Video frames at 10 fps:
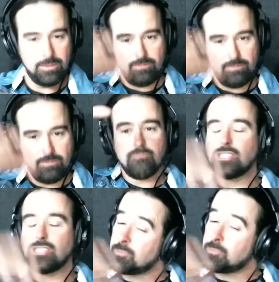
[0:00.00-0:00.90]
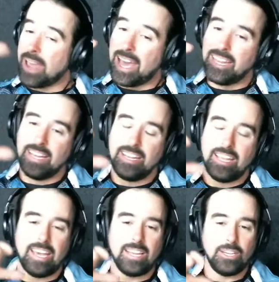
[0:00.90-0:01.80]
but you've expanded,
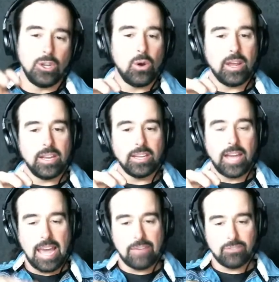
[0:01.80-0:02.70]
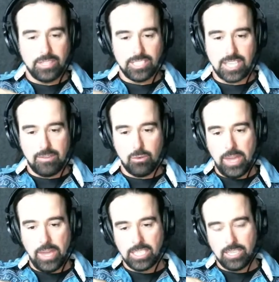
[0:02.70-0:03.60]
and and like after the 7
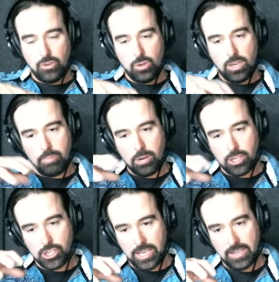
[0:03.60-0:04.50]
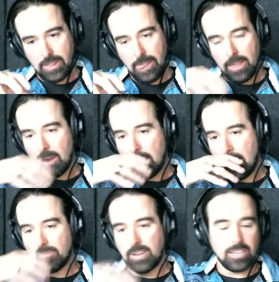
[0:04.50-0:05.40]
weeks, if you keep pushing,
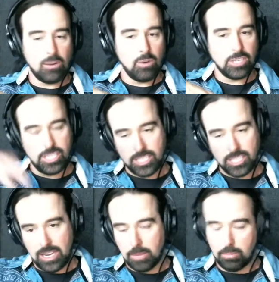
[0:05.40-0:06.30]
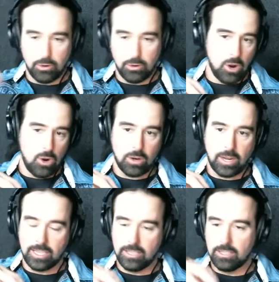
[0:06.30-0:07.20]
not that I want you to sound like Bruno or
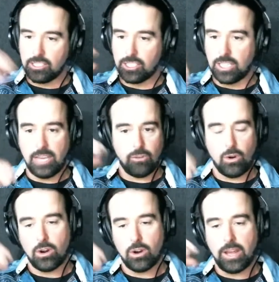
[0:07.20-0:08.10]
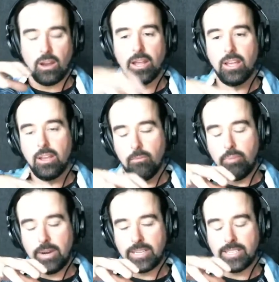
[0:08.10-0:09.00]
like Steve or Arnell,
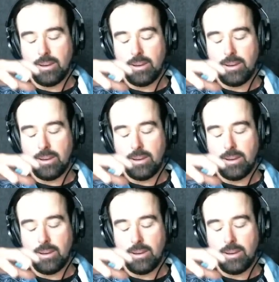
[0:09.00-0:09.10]
but